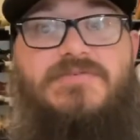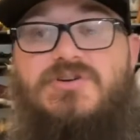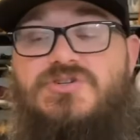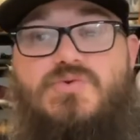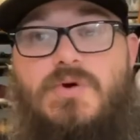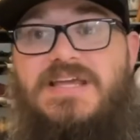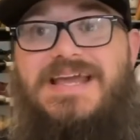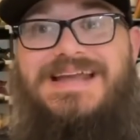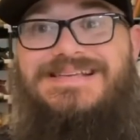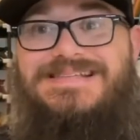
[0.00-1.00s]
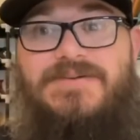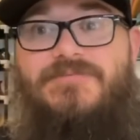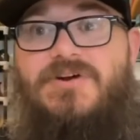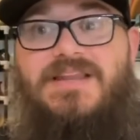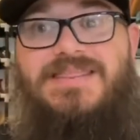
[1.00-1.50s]
or 28
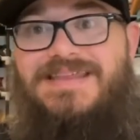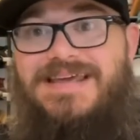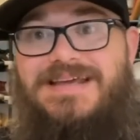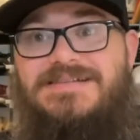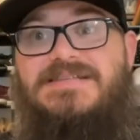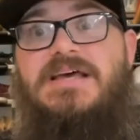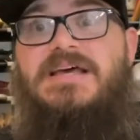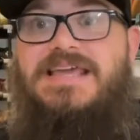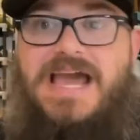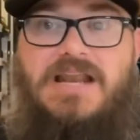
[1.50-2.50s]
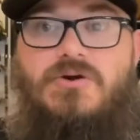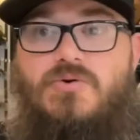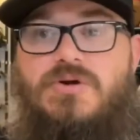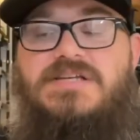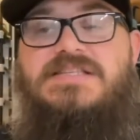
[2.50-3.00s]
different things,
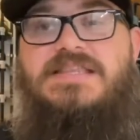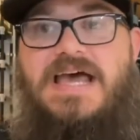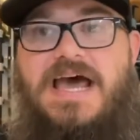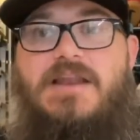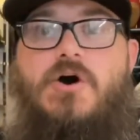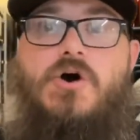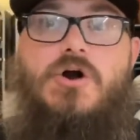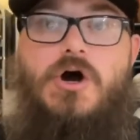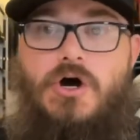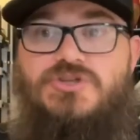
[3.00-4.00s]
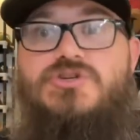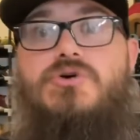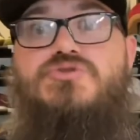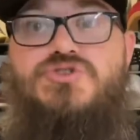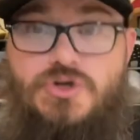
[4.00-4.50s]
categories that are
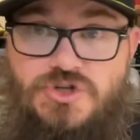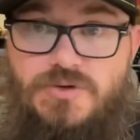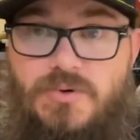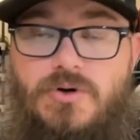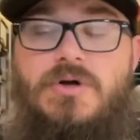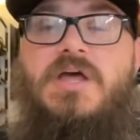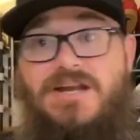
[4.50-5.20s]
also searchable.